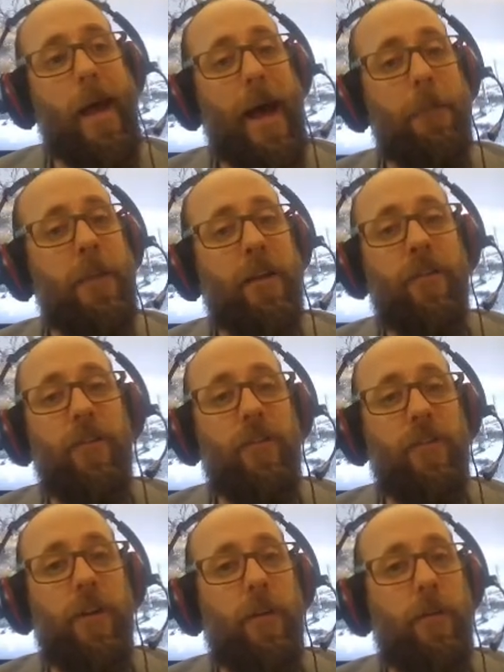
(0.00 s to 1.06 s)
I'm not too
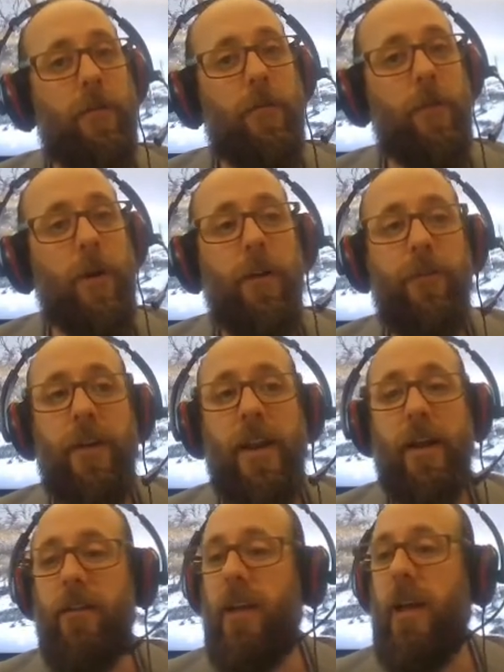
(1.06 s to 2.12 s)
sure. We're going to find
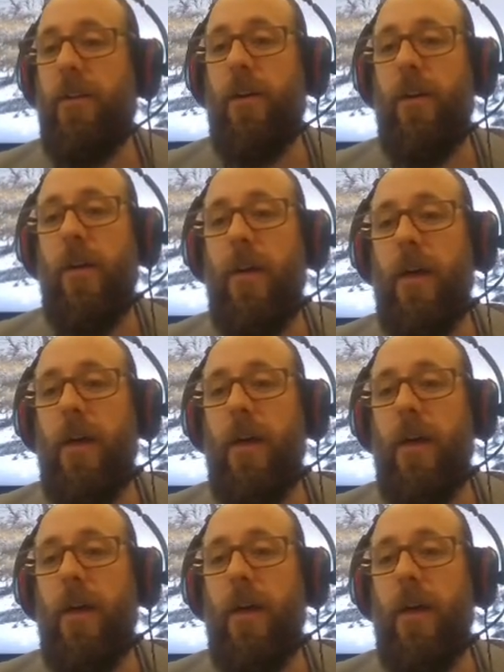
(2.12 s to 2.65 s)
out together.